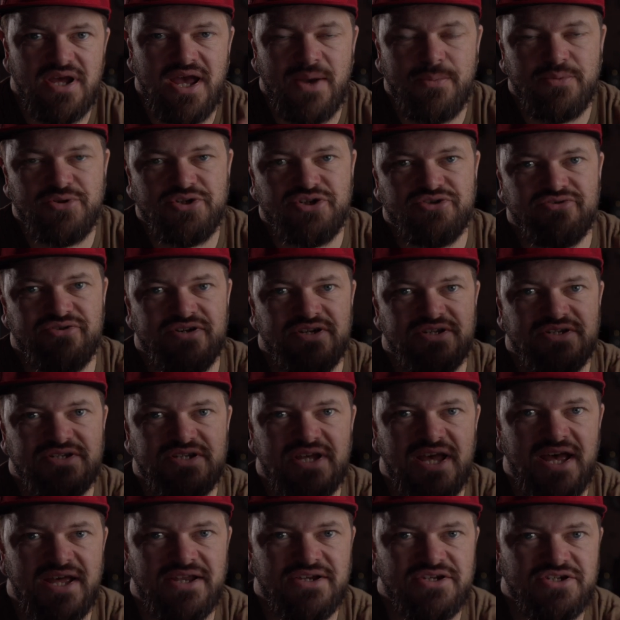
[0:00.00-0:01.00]
aperture
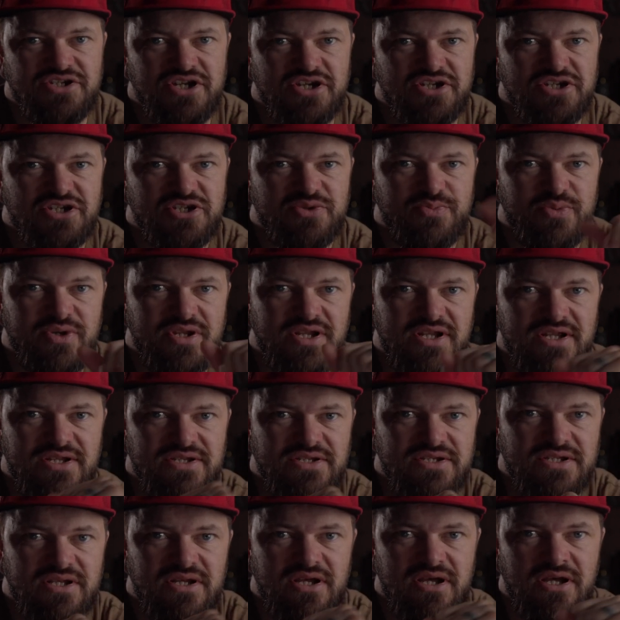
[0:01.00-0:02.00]
is, and shutter speed
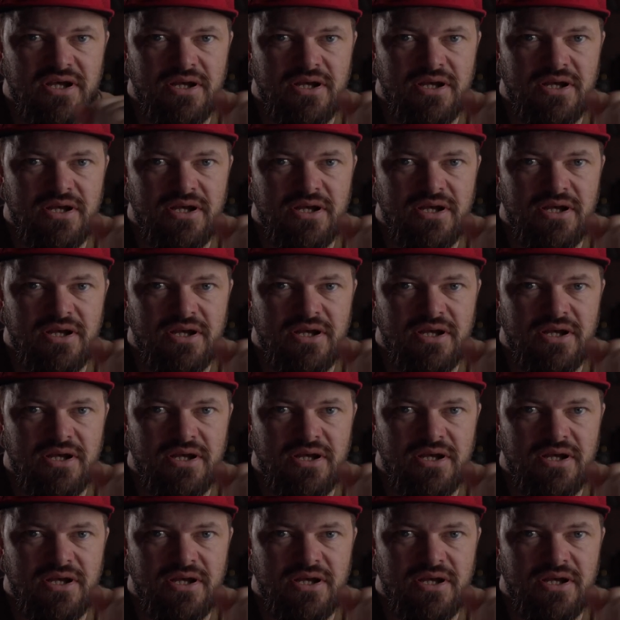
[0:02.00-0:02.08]
is.